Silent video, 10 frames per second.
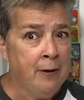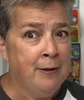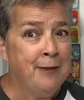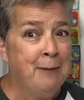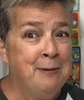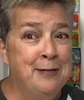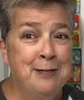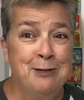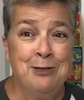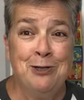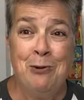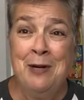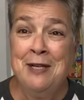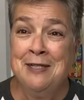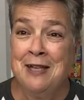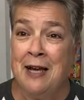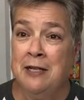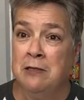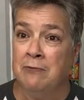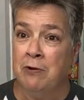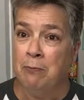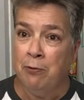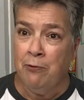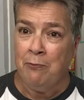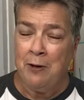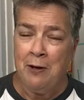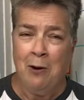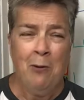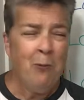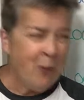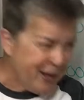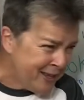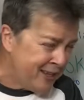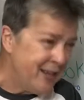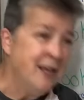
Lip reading: that means they're showing signs of improvement. What?